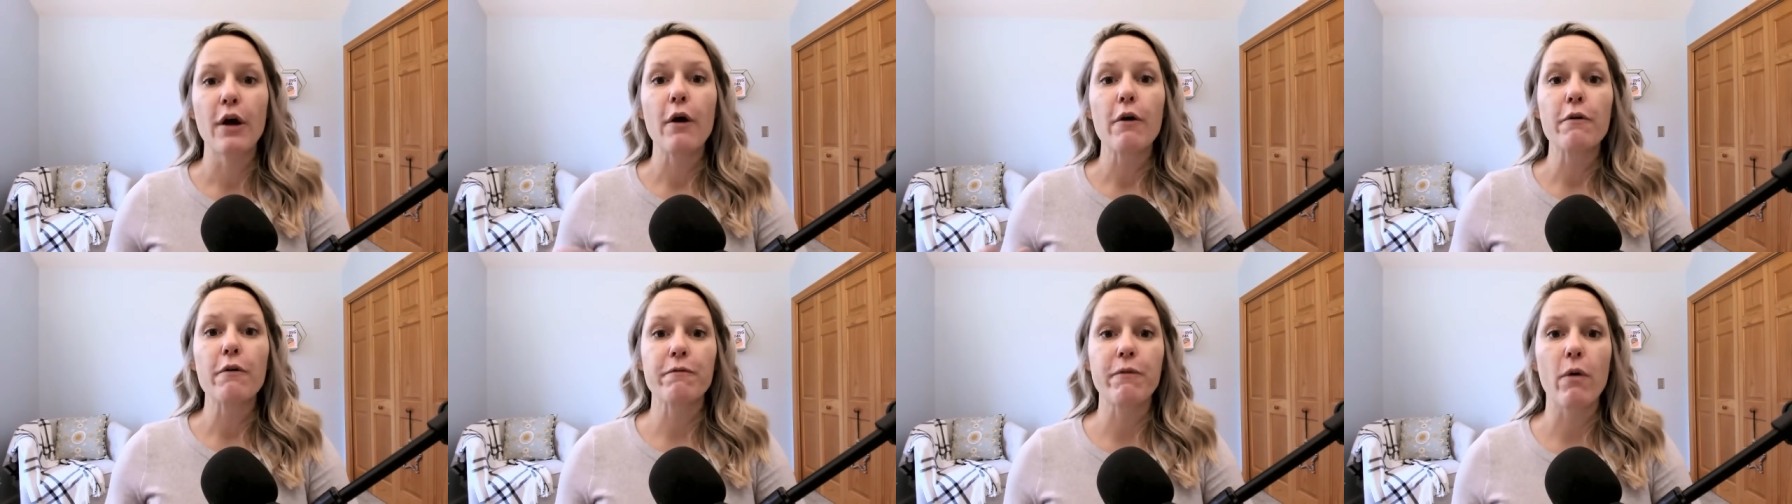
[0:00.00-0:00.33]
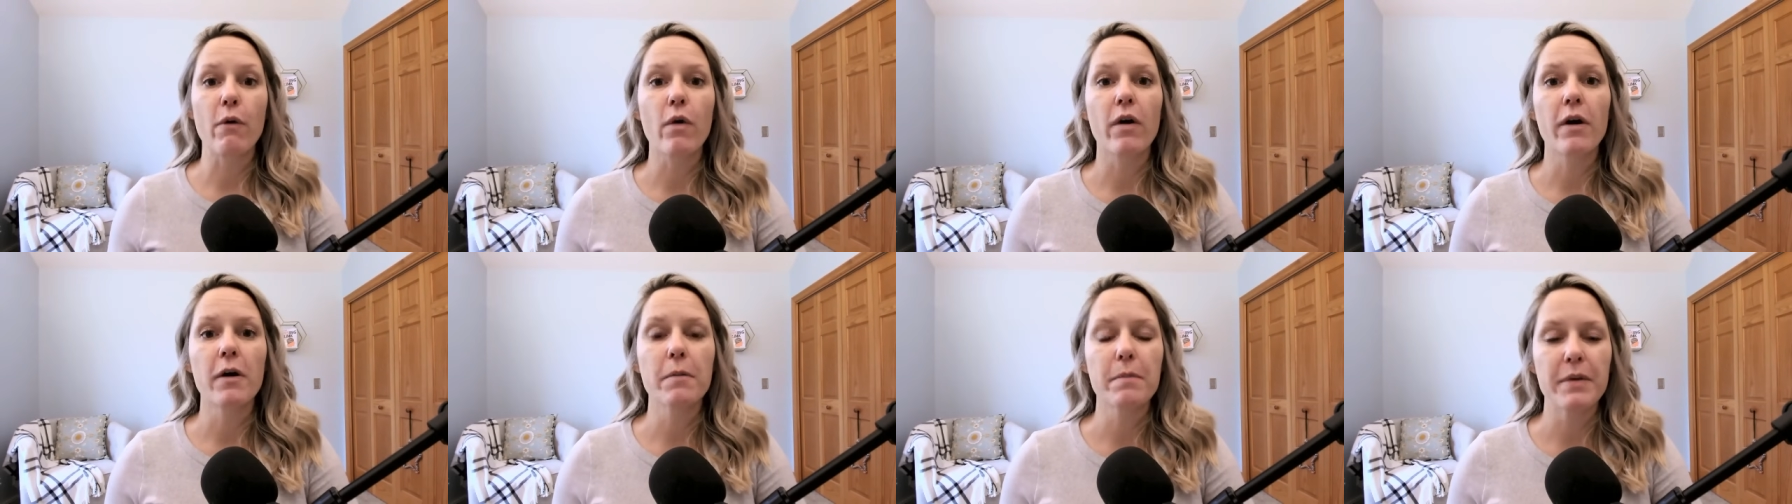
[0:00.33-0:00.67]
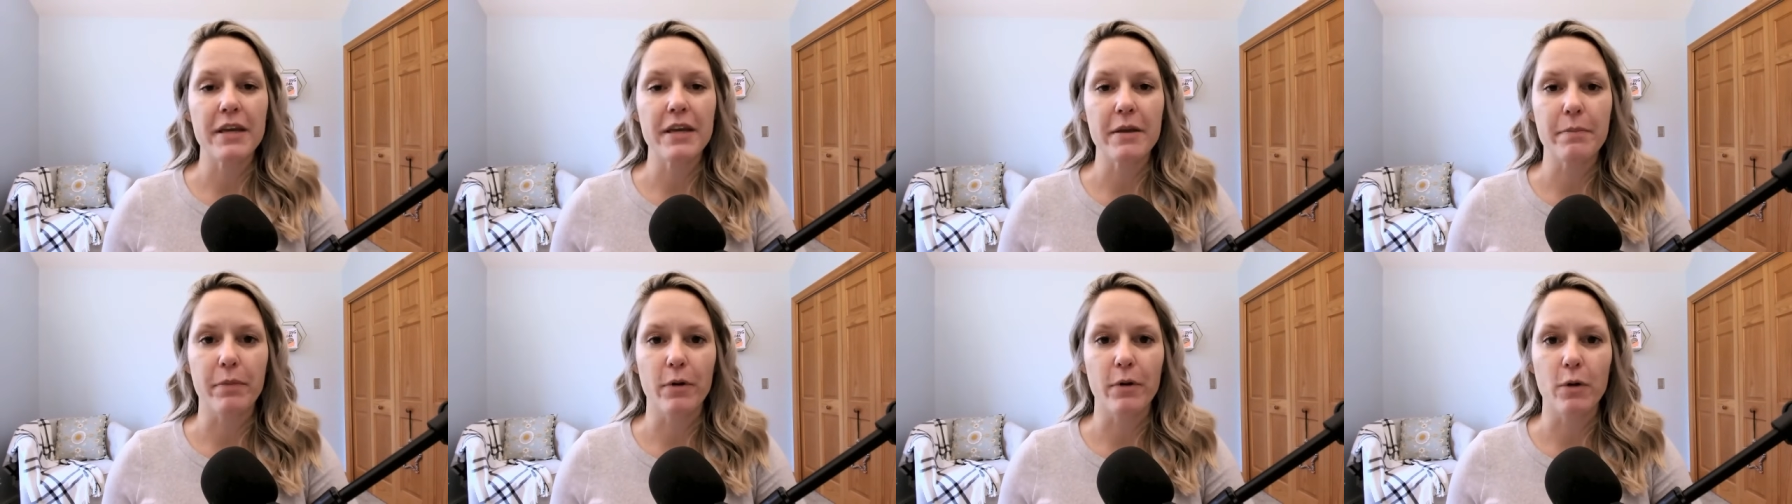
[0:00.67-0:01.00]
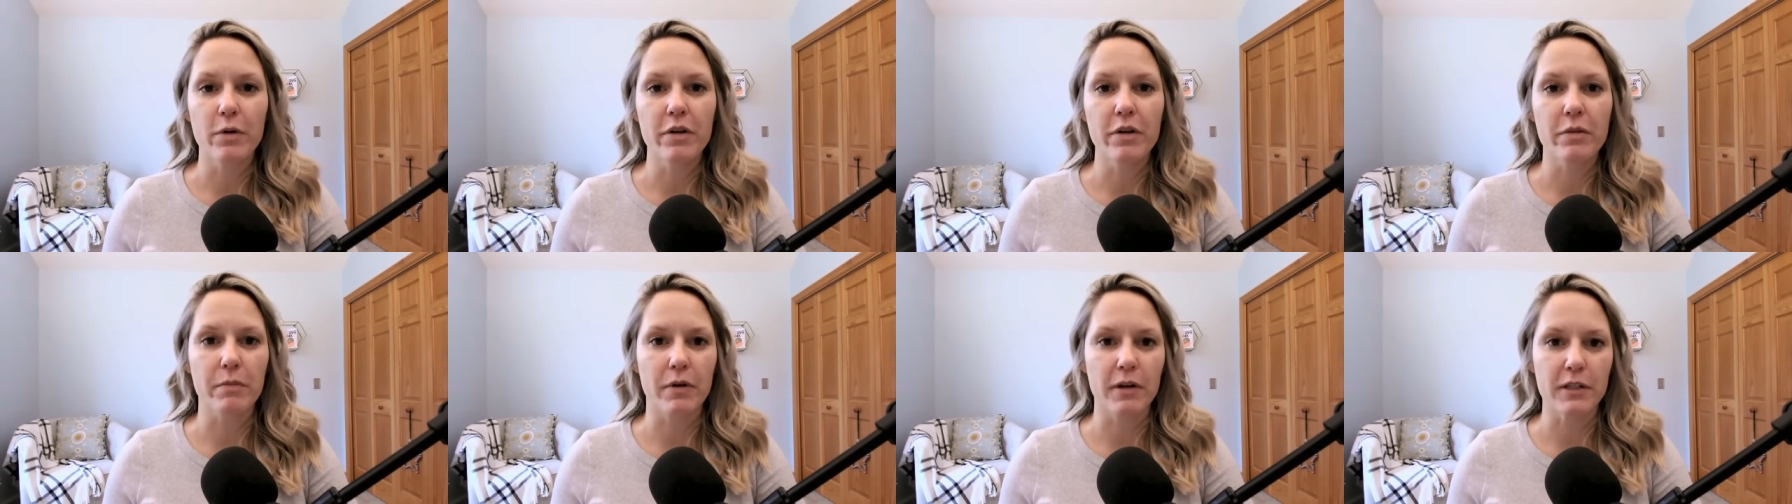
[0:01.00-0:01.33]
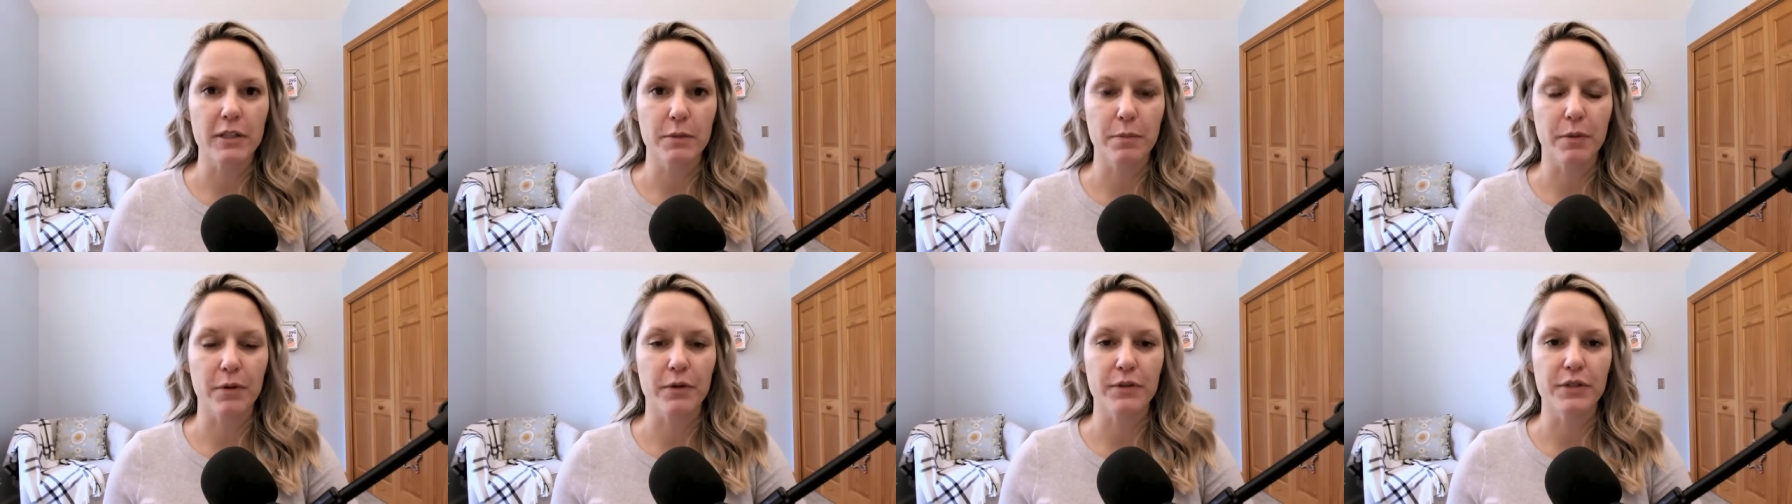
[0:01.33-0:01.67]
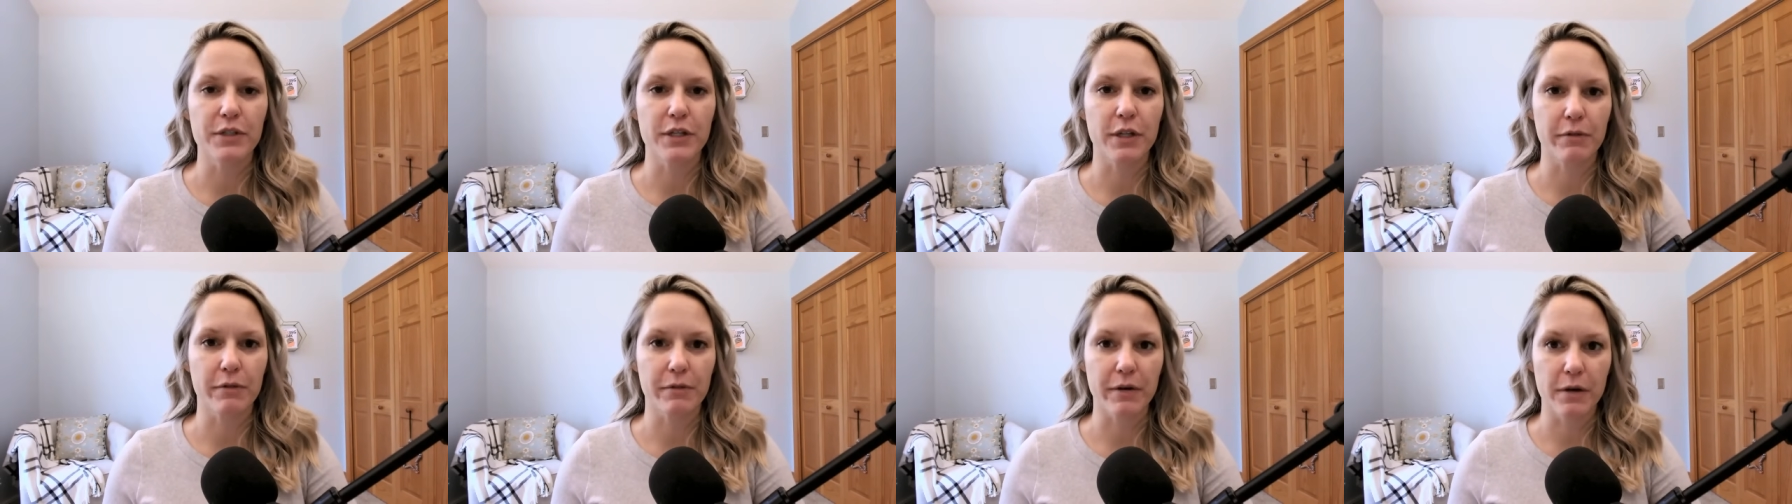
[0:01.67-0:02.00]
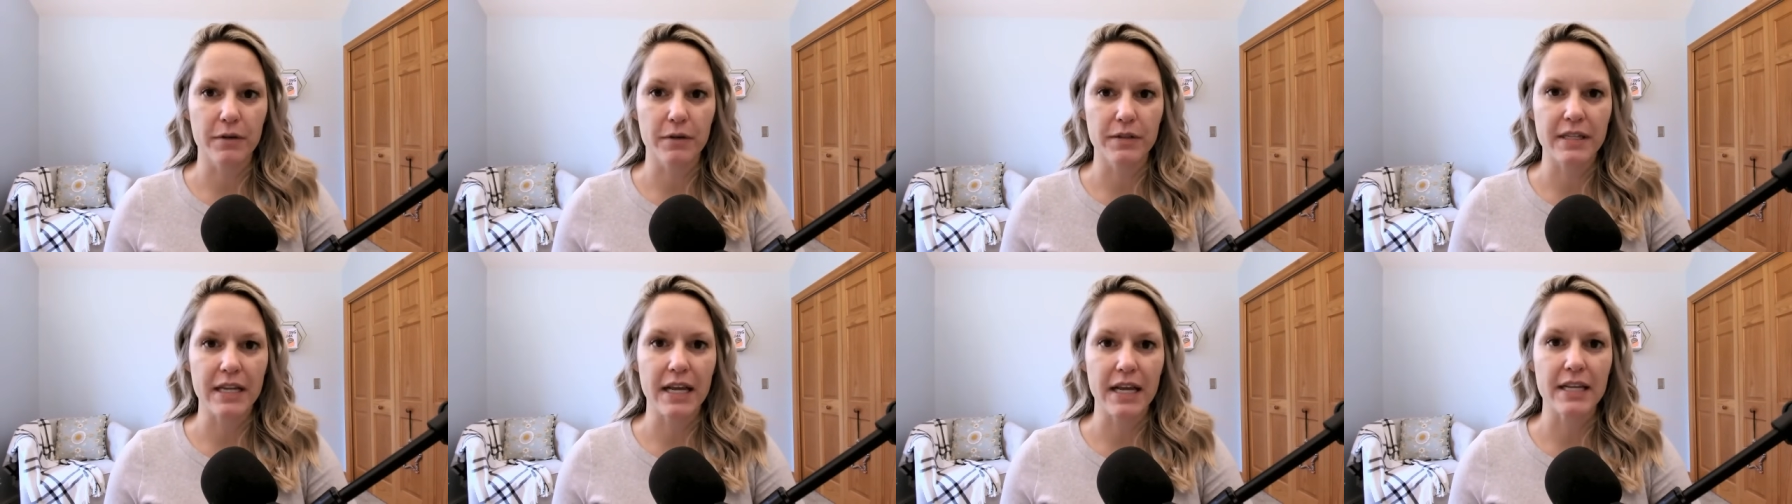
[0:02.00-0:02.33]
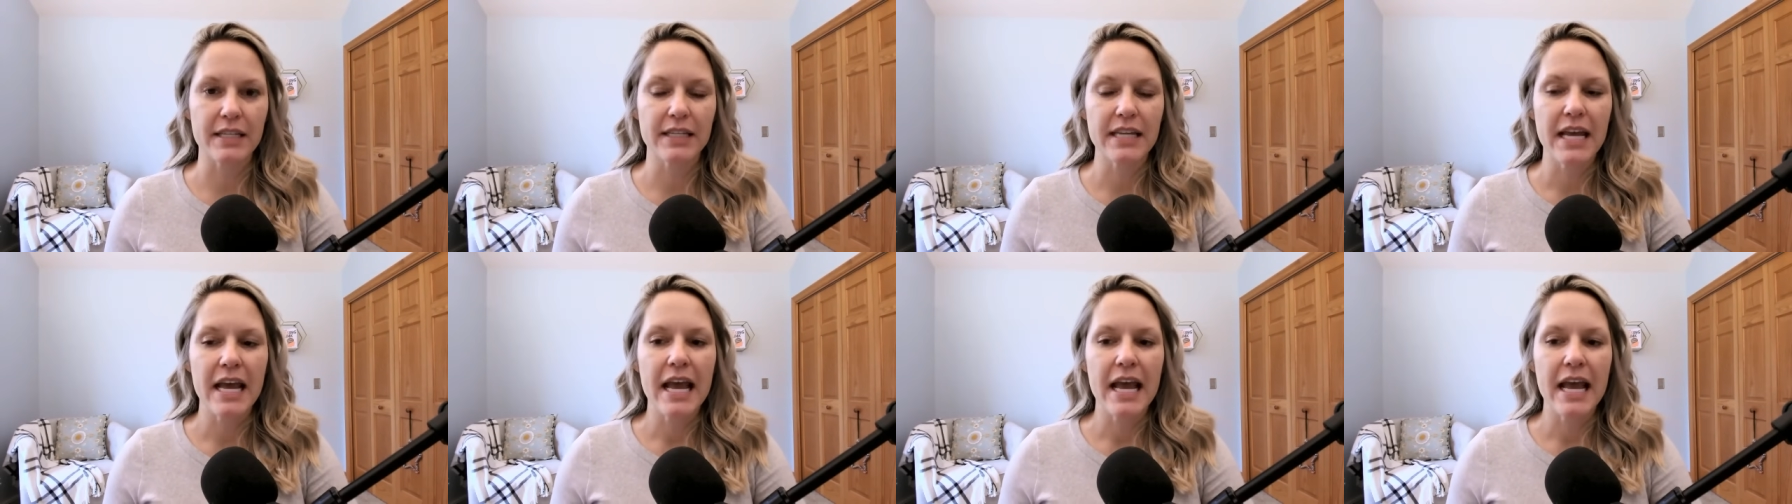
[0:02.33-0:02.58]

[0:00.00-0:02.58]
for people with multiple sclerosis.